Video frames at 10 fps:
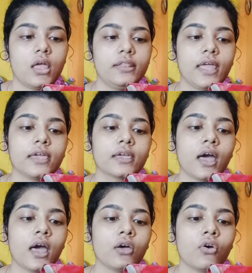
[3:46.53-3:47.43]

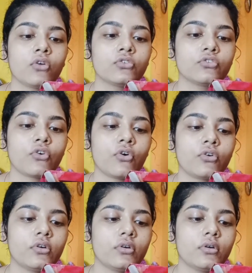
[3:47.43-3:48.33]
Nykaa
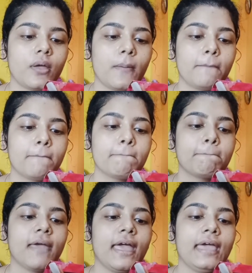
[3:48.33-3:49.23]
contour
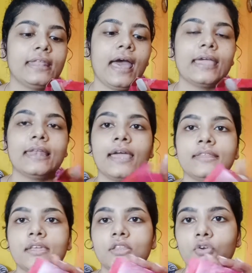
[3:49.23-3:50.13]
and
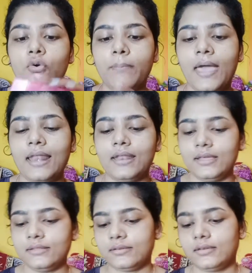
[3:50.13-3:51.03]
highlighting duo
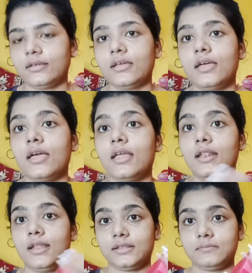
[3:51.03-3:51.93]
palette.
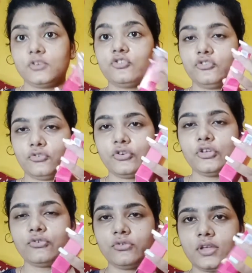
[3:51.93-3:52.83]
Let me show
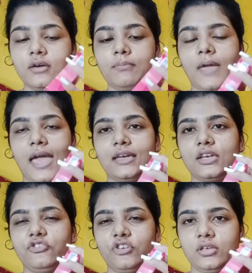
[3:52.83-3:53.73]
you the
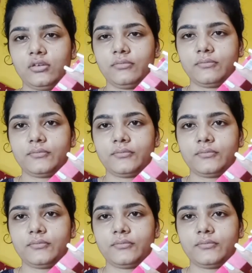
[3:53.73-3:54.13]
packaging.